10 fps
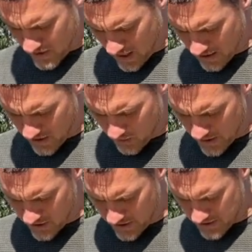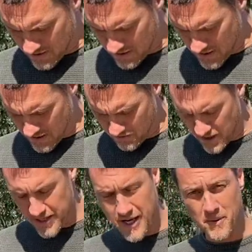I don't know what you guys are thinking
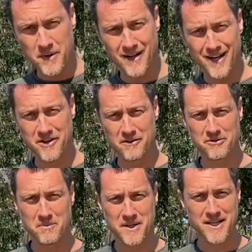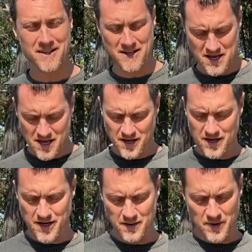right now, but I know for me,
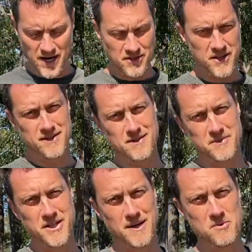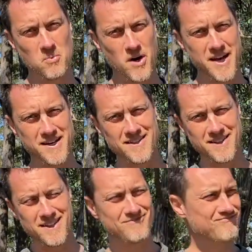I think sometimes, why is
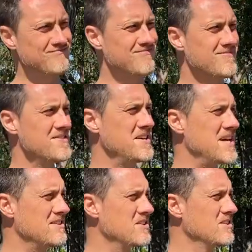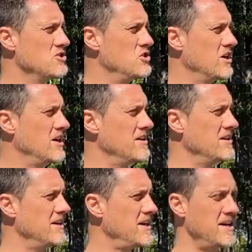it that God
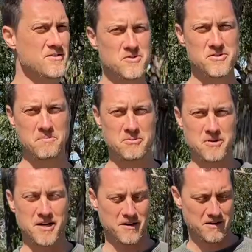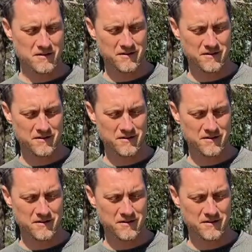answers a prayer